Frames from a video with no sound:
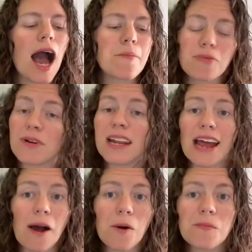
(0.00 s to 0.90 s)
I print it
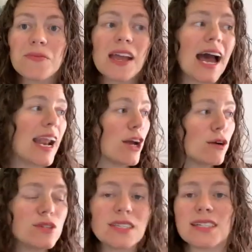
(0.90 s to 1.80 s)
out and I
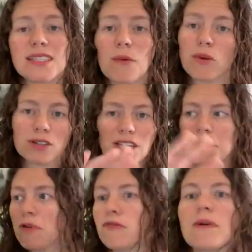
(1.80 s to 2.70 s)
go sit somewhere
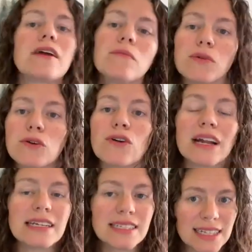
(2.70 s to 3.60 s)
separate from my computer
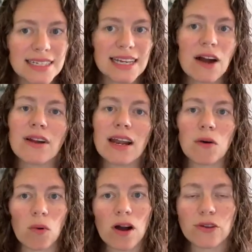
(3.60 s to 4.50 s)
and I sit down and
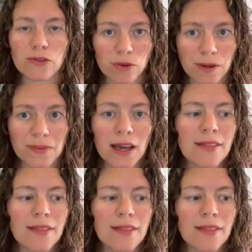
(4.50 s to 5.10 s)
I walk through it.